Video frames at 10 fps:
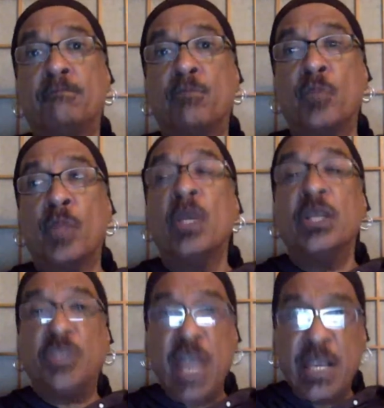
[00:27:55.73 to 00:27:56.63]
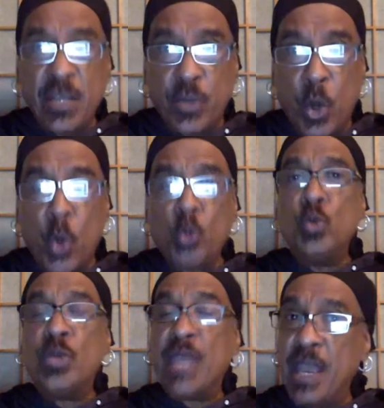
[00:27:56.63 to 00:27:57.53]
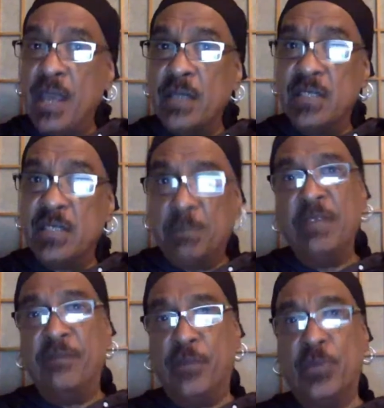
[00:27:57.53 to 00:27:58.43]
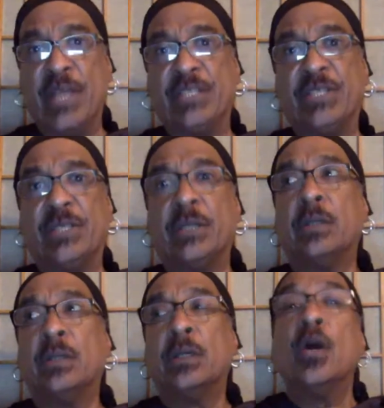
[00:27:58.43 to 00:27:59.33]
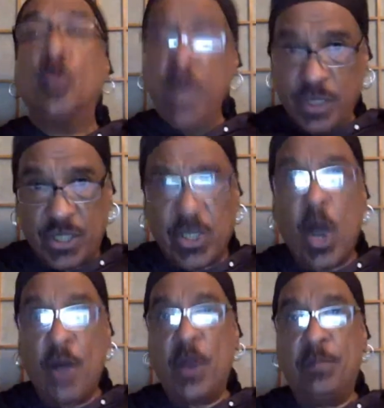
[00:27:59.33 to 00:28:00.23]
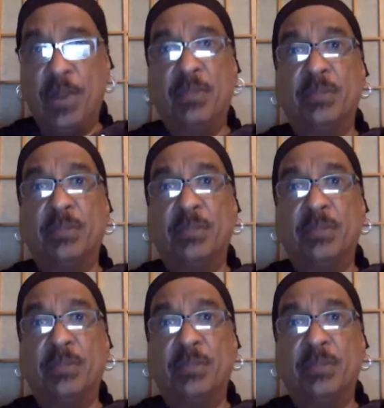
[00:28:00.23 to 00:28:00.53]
taking those who care deeply for us, we could solve our problems.